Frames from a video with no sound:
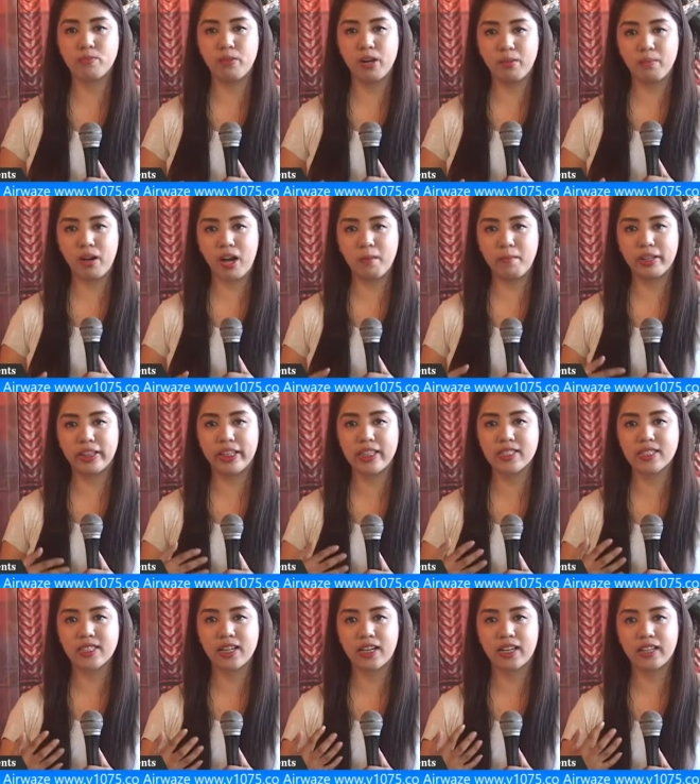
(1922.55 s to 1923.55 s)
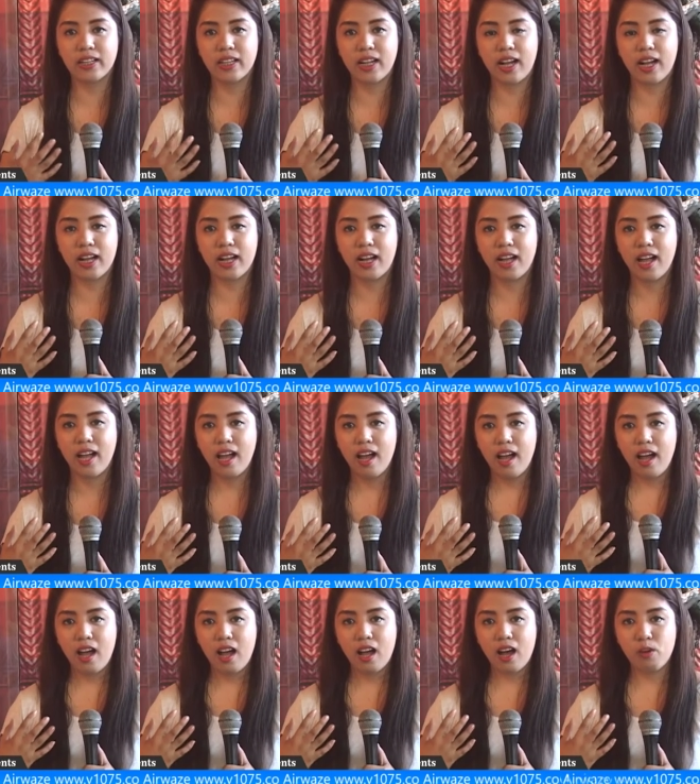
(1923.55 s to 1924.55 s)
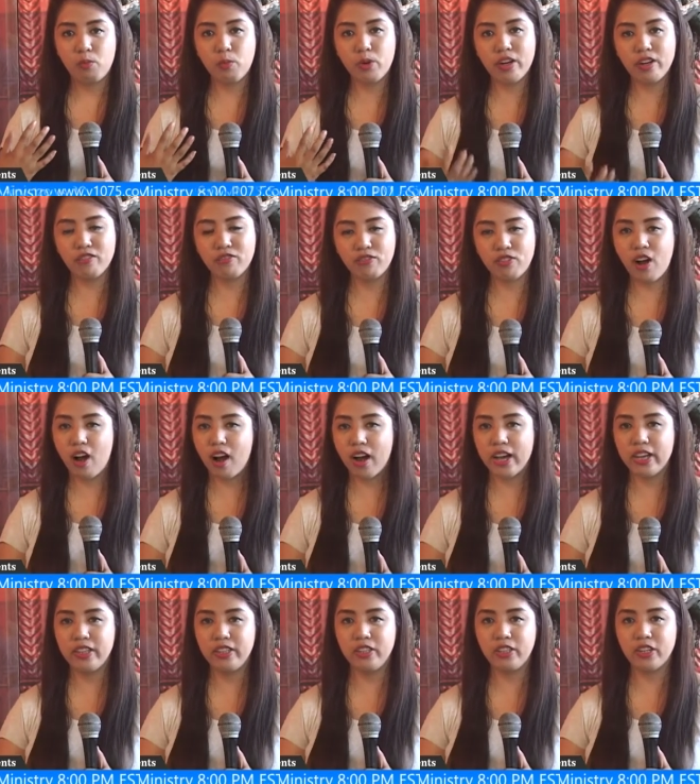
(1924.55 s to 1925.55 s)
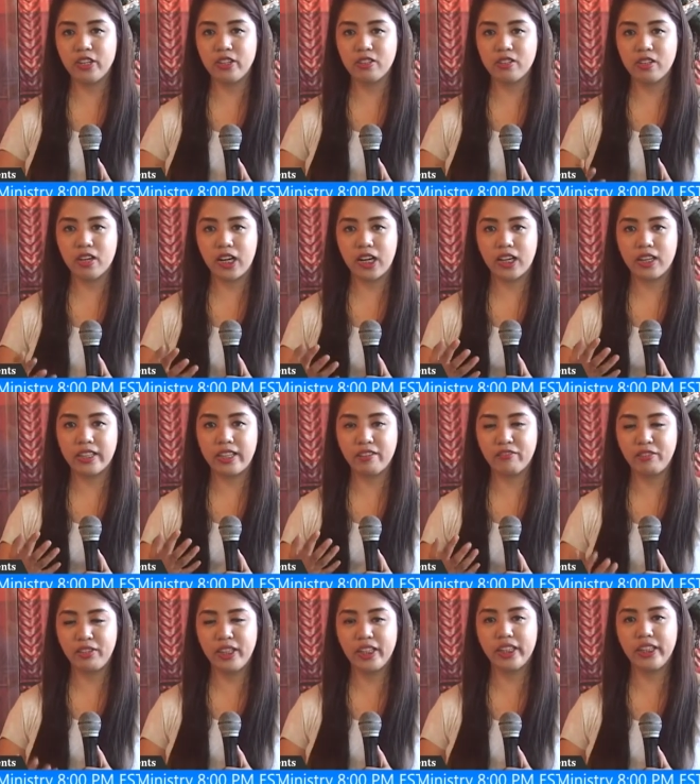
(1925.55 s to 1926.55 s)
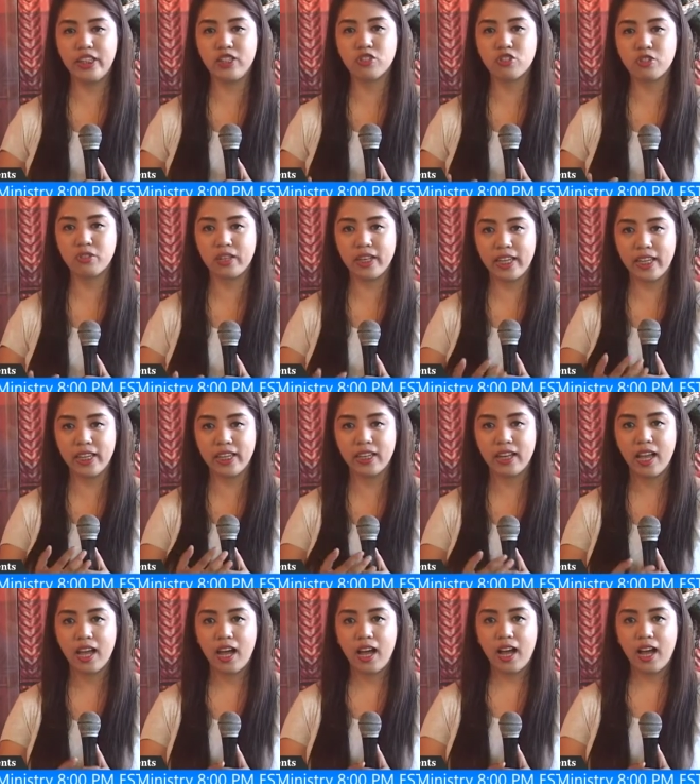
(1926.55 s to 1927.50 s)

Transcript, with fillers: mo lang makabati sa uh, uh, Word of God, you can uh, definitely tune in.